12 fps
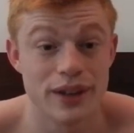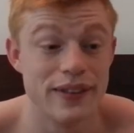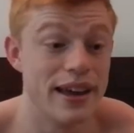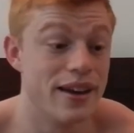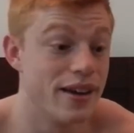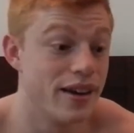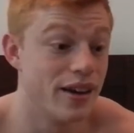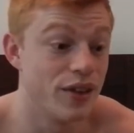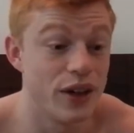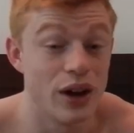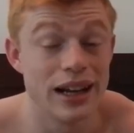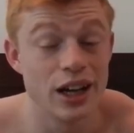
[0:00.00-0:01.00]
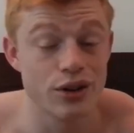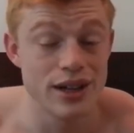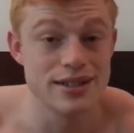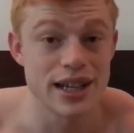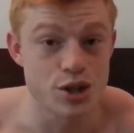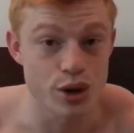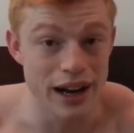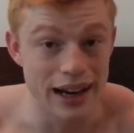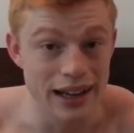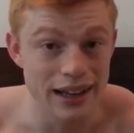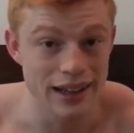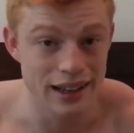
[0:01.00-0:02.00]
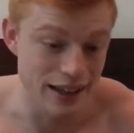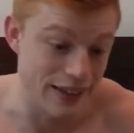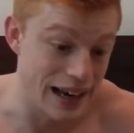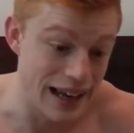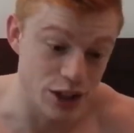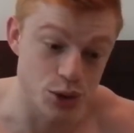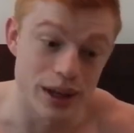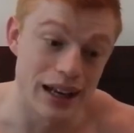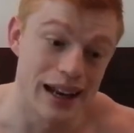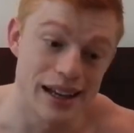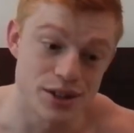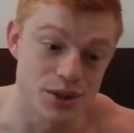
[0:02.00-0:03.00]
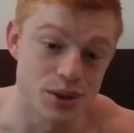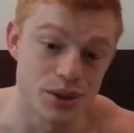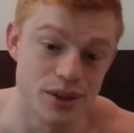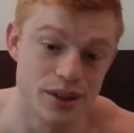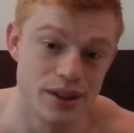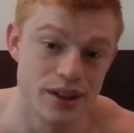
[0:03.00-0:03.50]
and then uh, they'll increase their training and their legs will get less sore.